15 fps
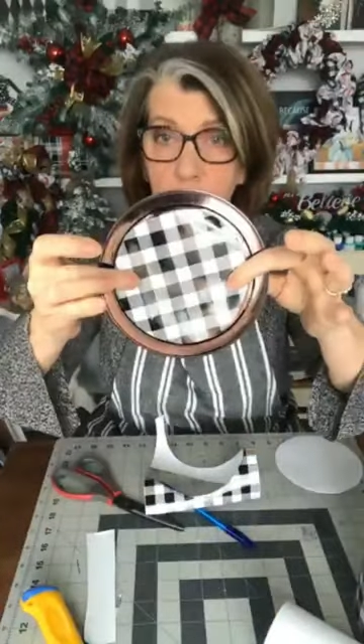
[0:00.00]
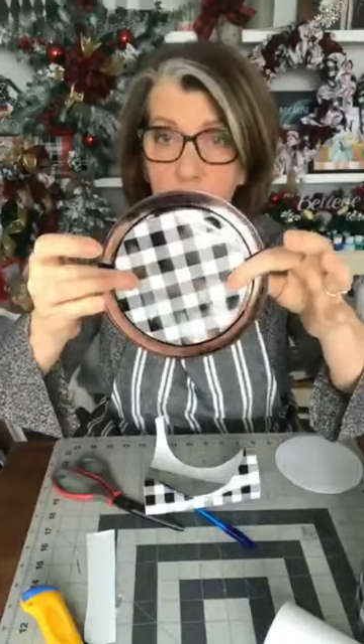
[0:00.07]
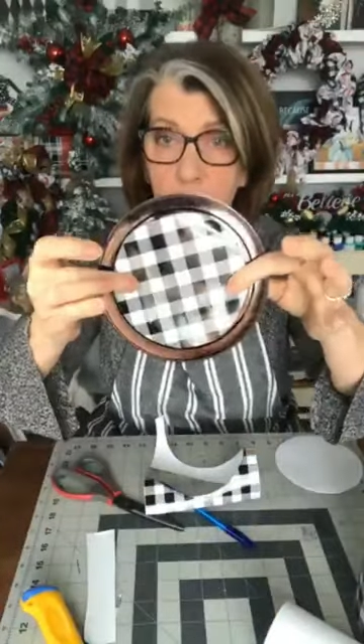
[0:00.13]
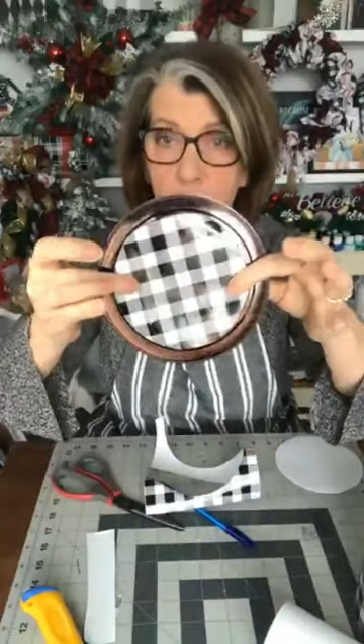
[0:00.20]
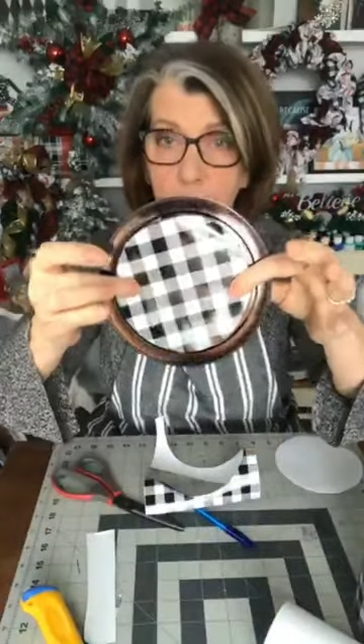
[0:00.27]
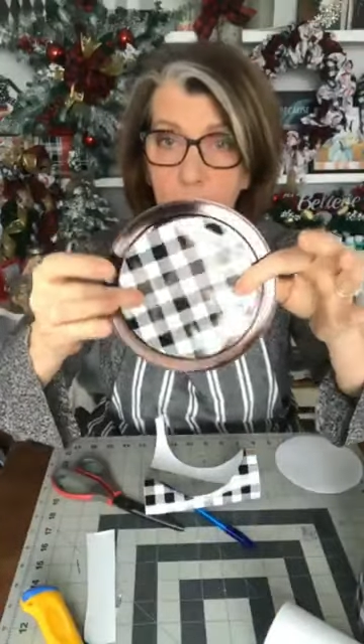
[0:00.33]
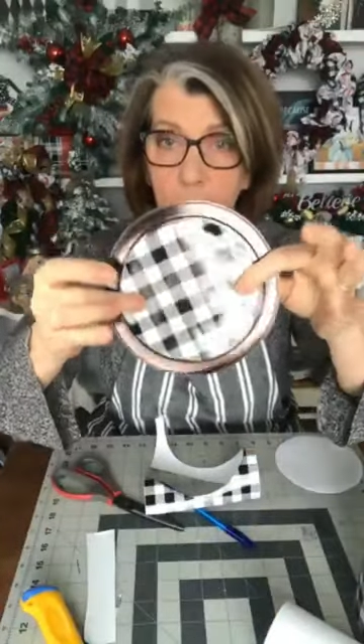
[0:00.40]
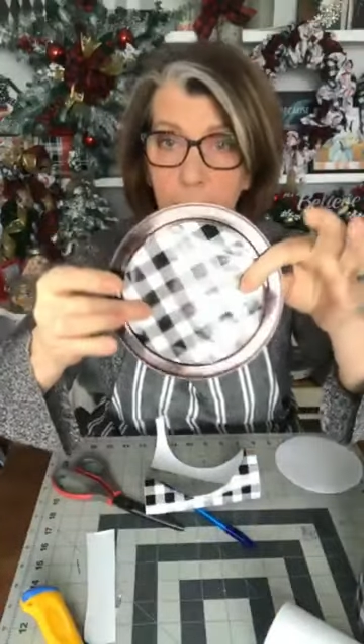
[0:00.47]

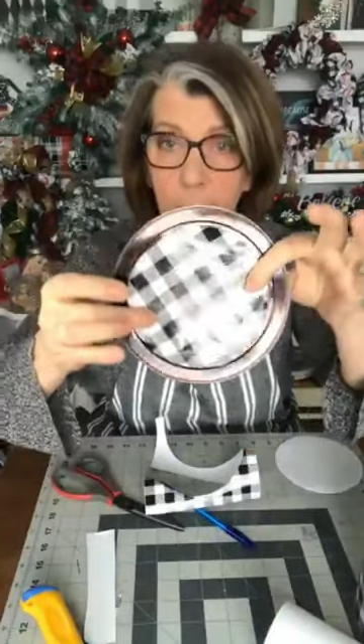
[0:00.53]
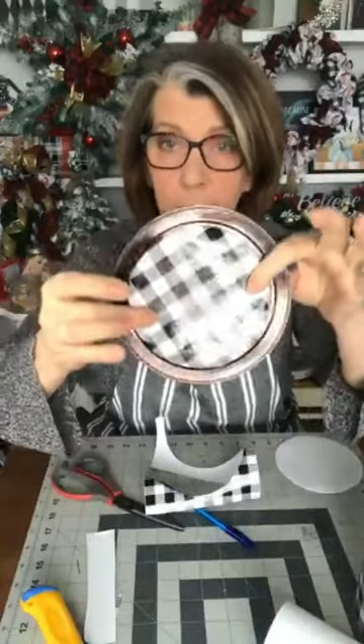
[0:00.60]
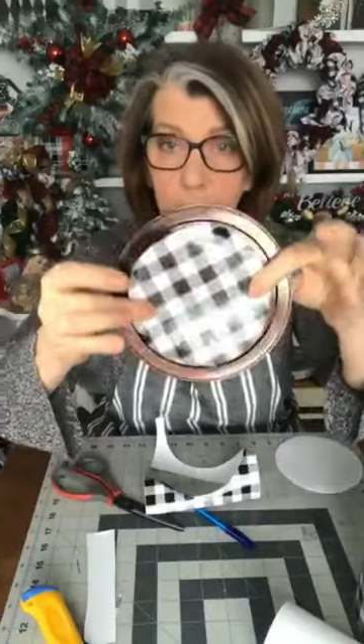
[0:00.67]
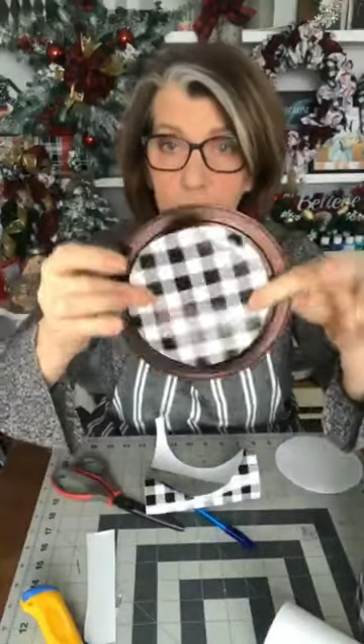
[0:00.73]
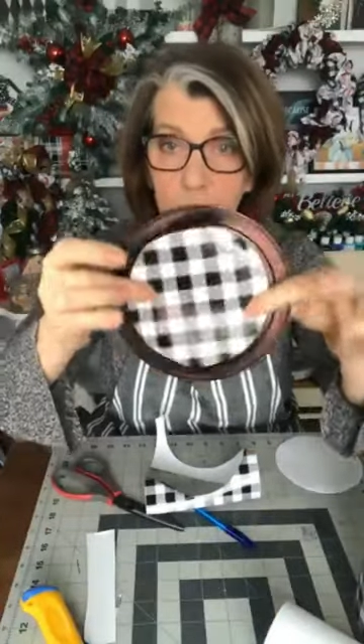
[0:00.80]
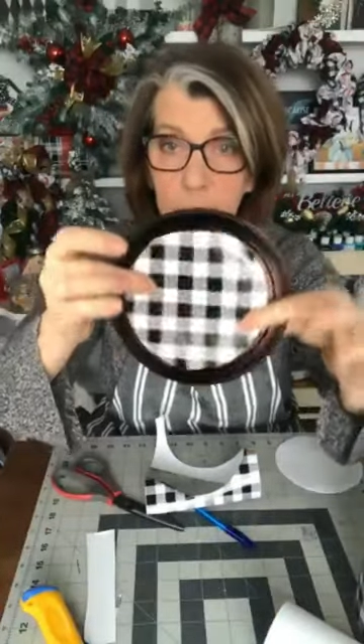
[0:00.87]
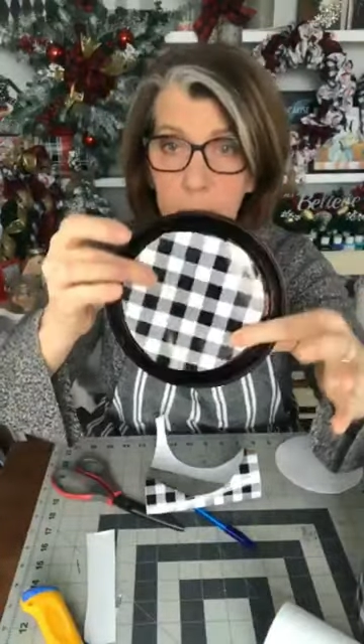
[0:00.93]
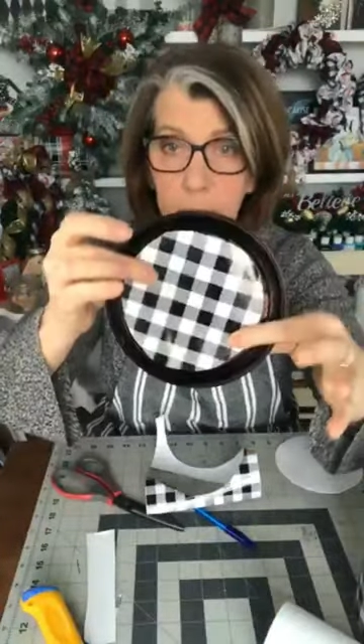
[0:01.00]

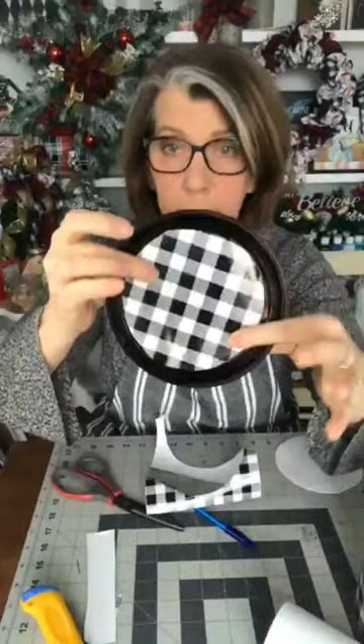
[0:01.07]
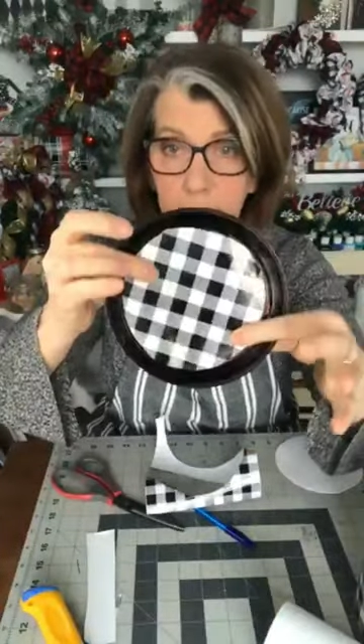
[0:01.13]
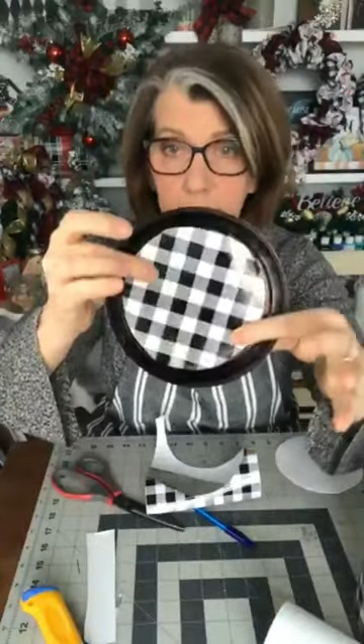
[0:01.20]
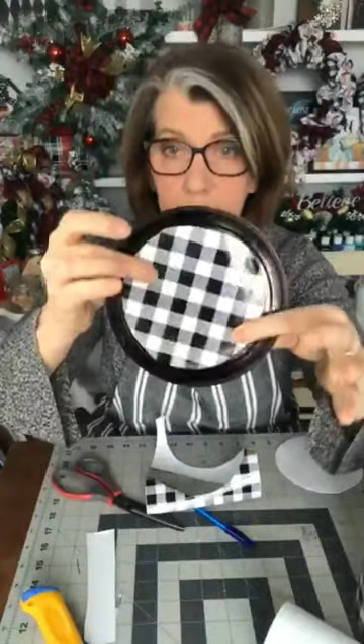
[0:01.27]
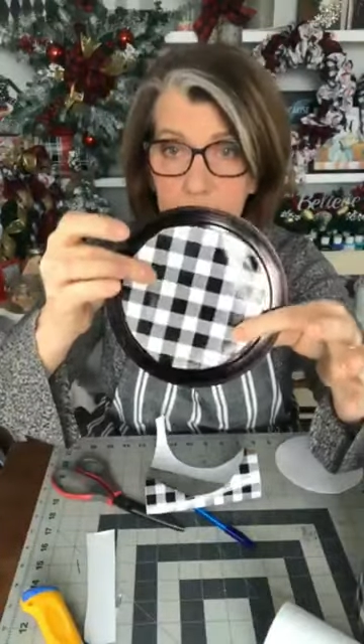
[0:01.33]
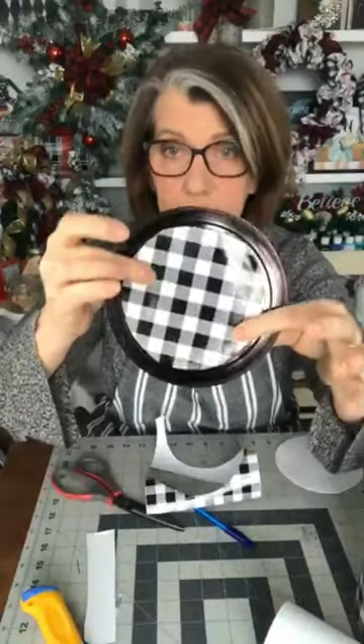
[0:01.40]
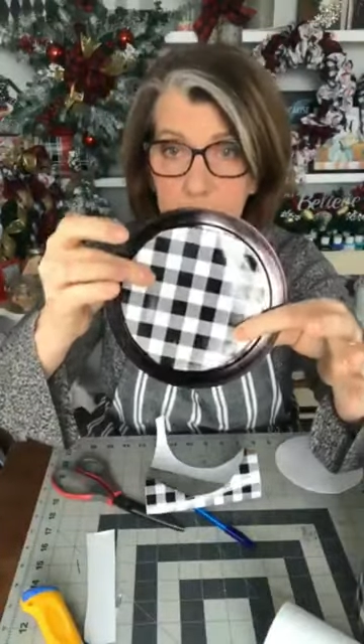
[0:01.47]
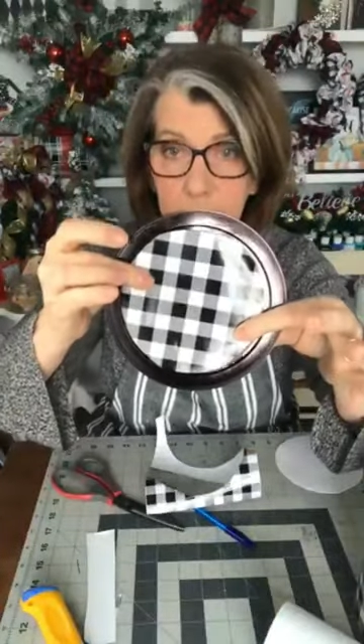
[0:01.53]
Voila.
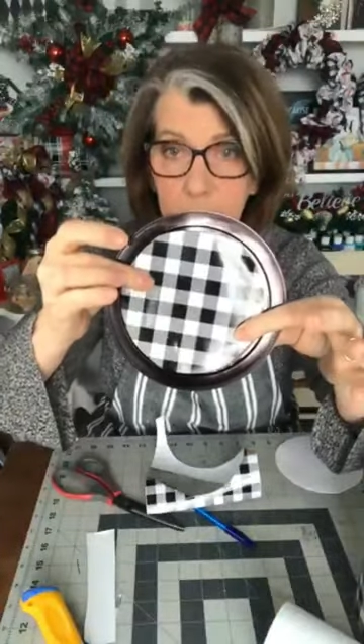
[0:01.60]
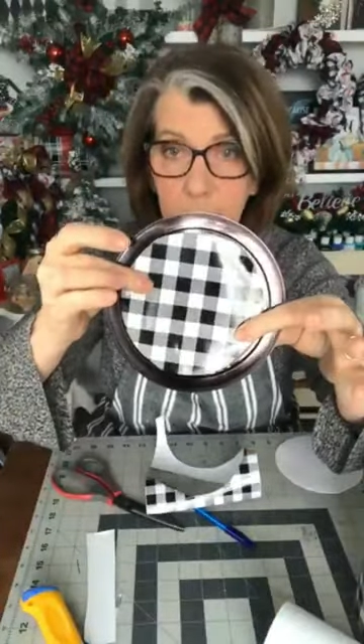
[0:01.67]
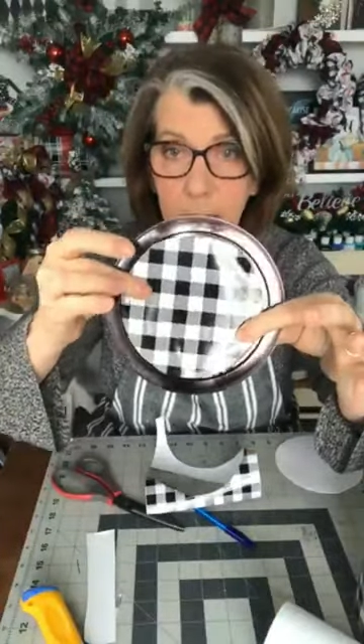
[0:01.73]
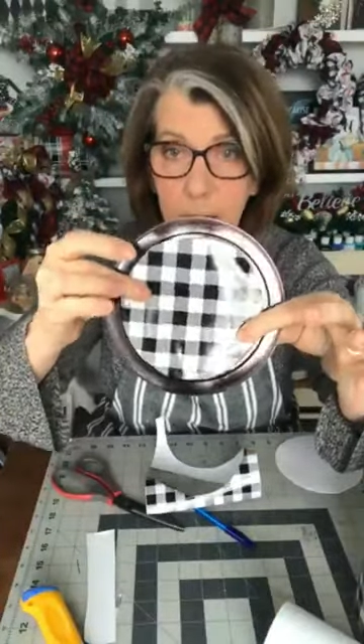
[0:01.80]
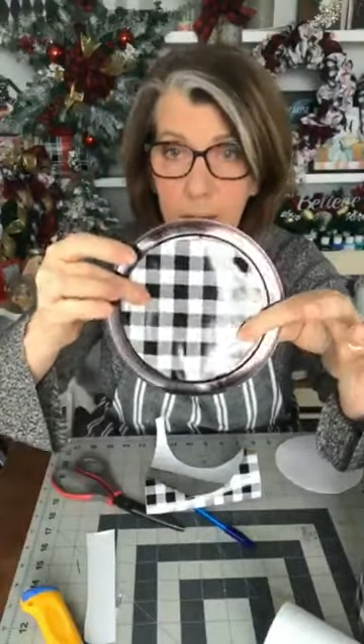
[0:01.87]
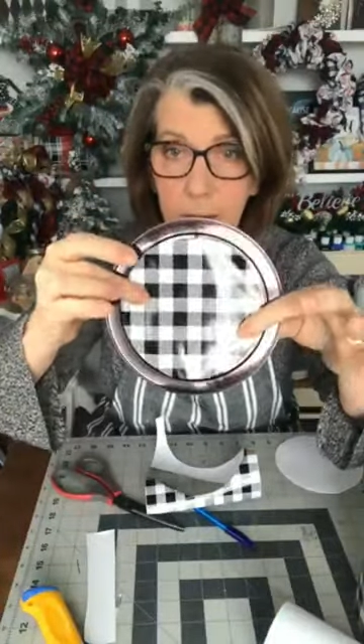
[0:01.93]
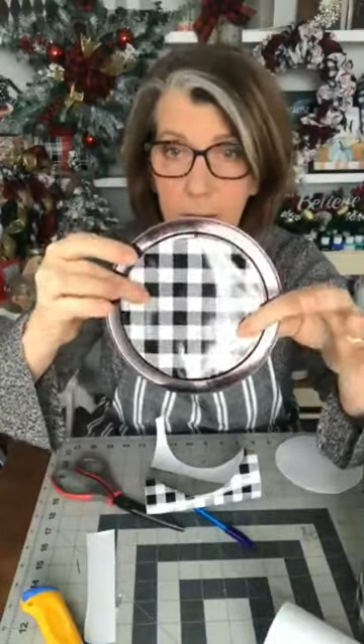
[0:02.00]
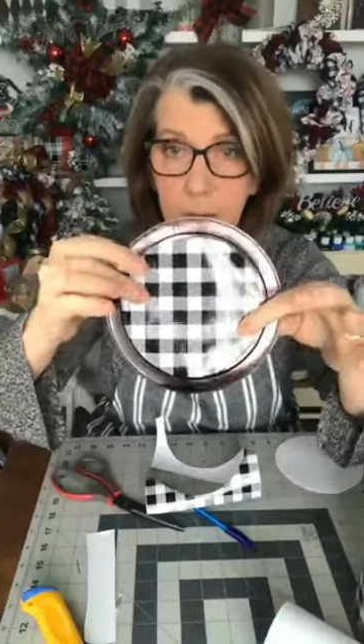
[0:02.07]
See
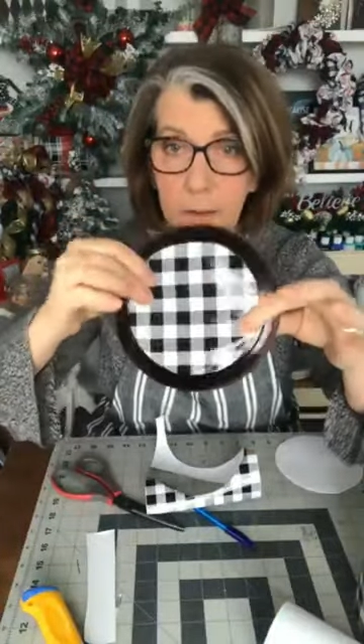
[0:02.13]
that?